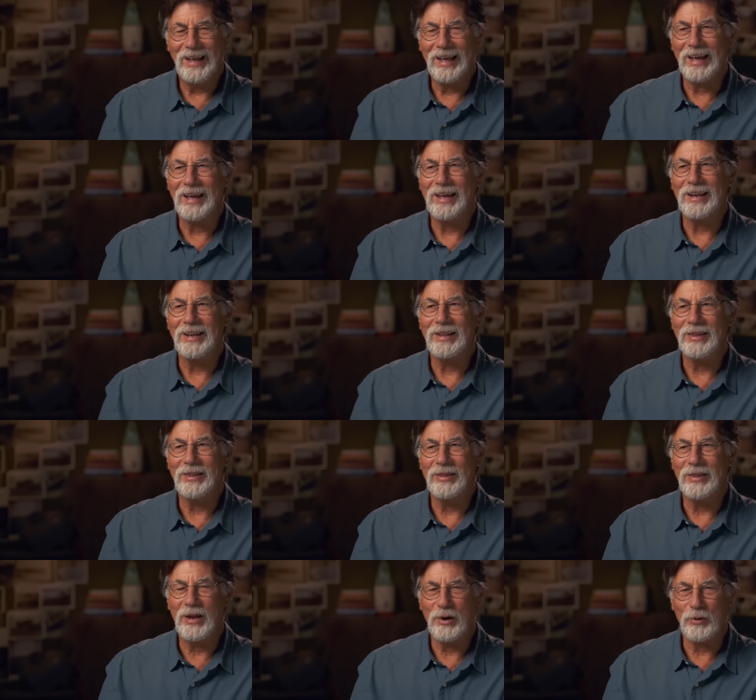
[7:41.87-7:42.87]
And
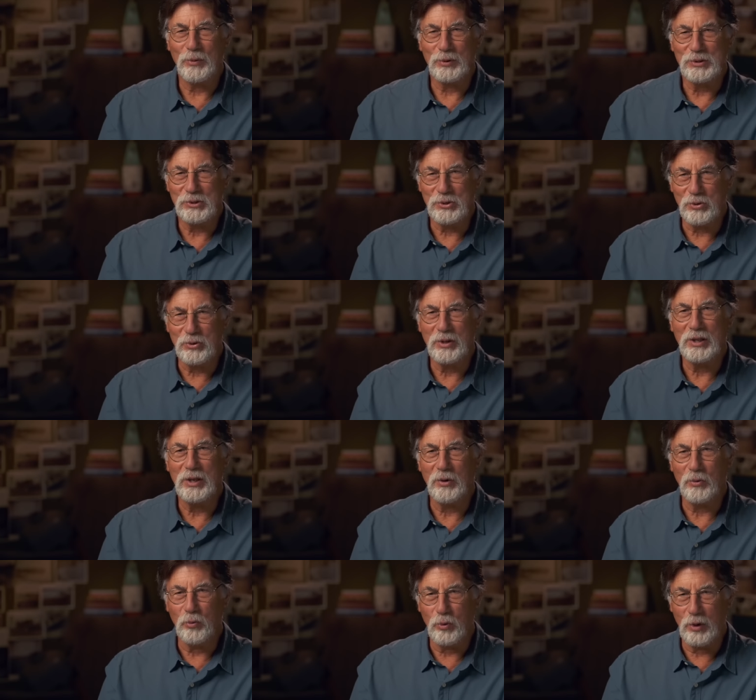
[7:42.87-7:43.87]
there was certainly
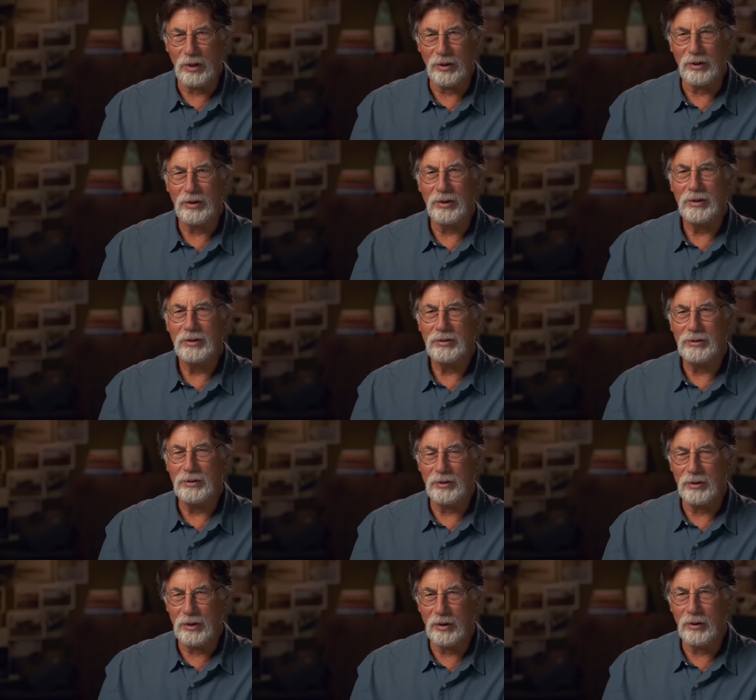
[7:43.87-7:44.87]
a will
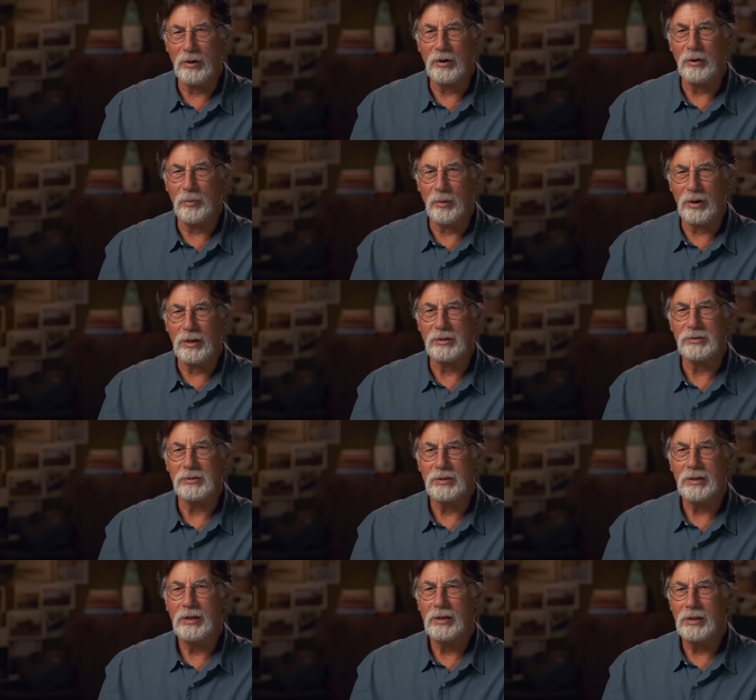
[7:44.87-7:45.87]
to their
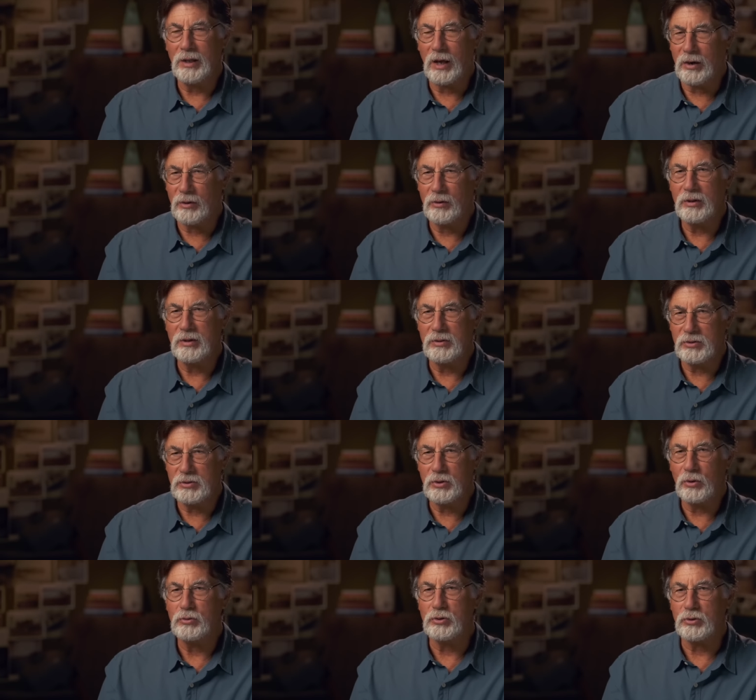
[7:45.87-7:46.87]
enterprise, not only the
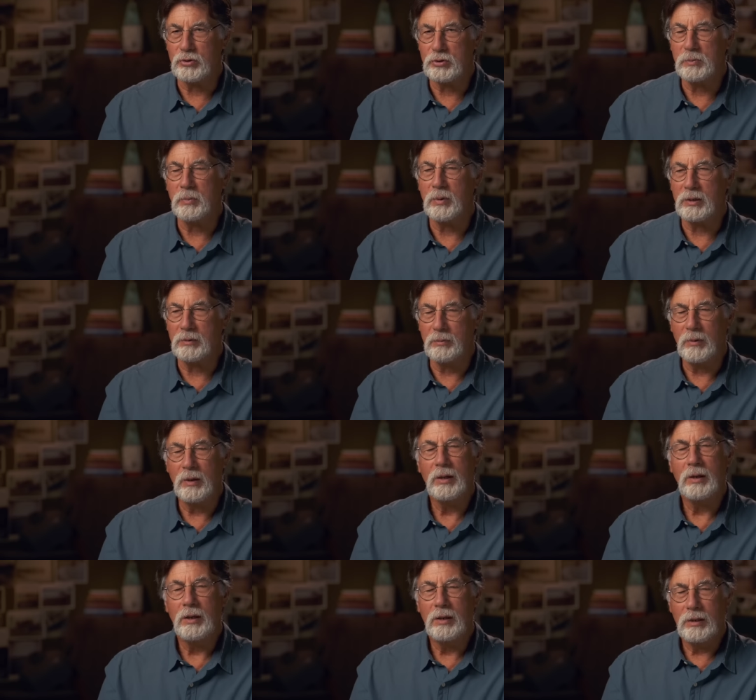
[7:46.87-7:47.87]
searchers, but
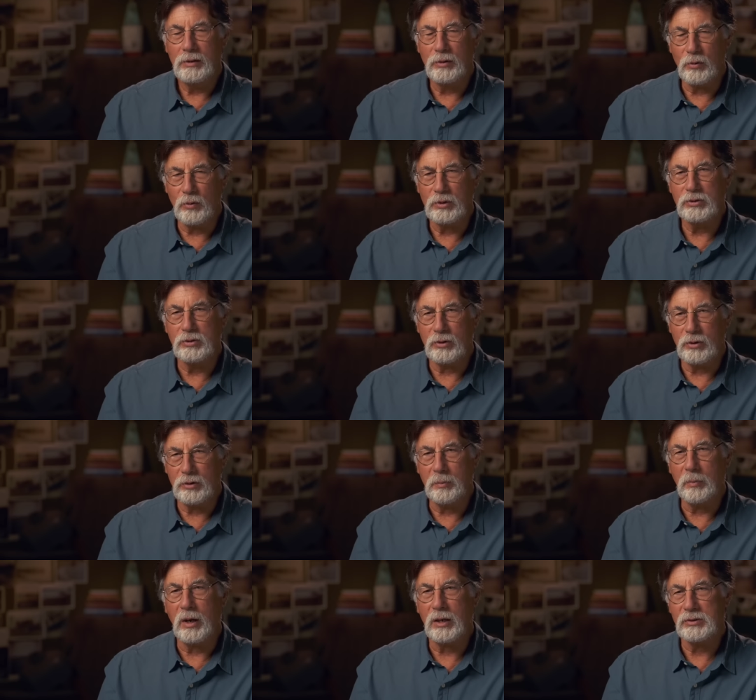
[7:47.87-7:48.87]
the original
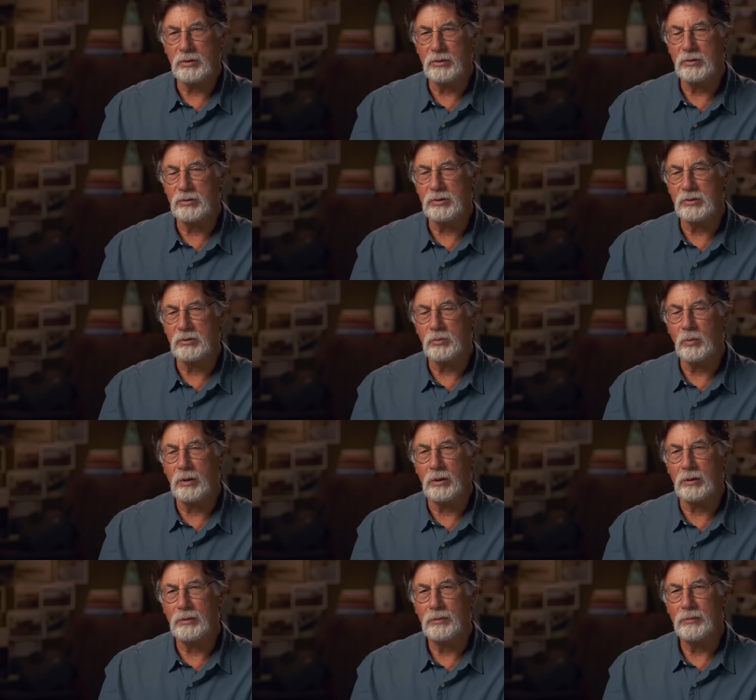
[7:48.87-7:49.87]
depositors as well.